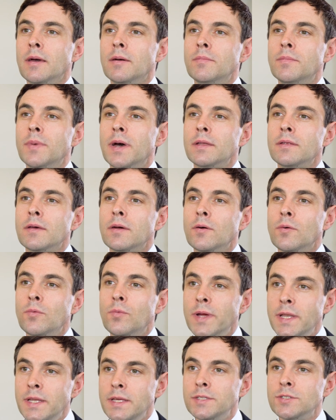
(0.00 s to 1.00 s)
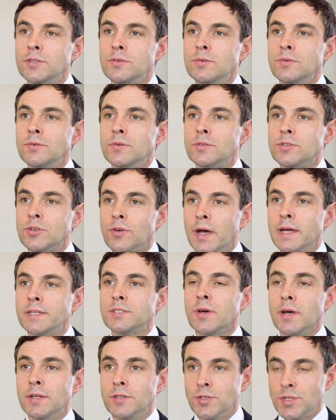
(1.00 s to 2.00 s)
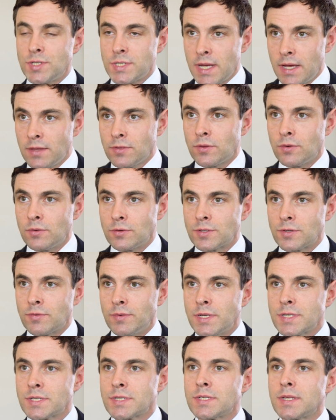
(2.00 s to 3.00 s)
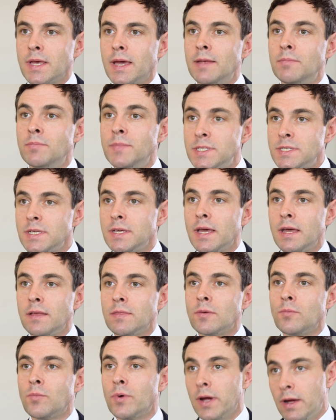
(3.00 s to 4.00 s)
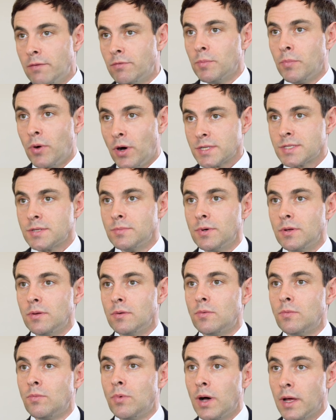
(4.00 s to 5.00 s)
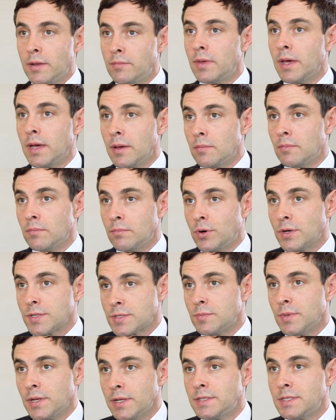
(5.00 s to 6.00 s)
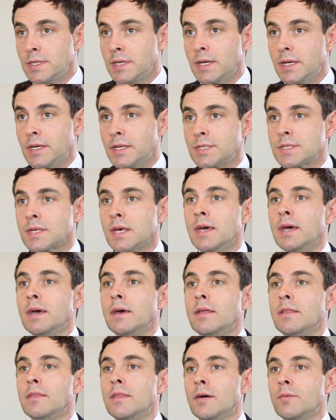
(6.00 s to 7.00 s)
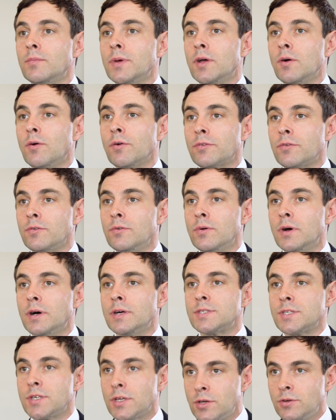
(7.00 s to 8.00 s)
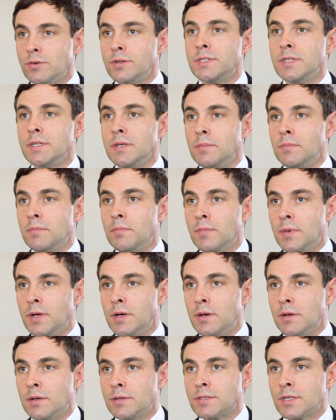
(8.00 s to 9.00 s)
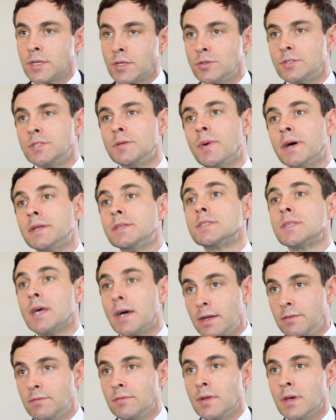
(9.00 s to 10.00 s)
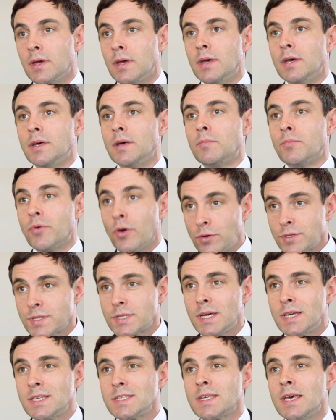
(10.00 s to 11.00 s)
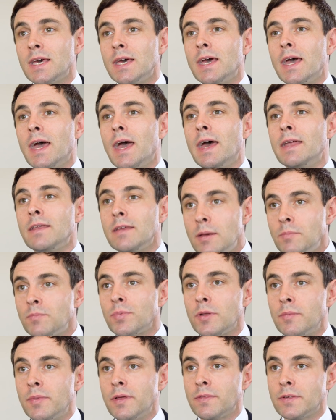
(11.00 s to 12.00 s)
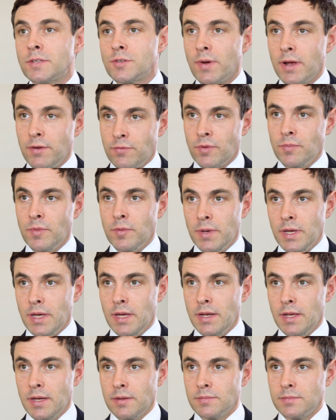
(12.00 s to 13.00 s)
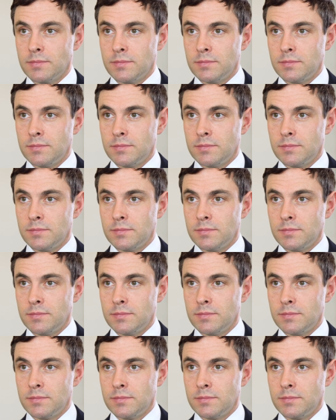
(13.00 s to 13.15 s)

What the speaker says: But we need to try to understand those risks and mitigate them wherever possible. One possibility is that we go through a security by design process and implement this right from the beginning.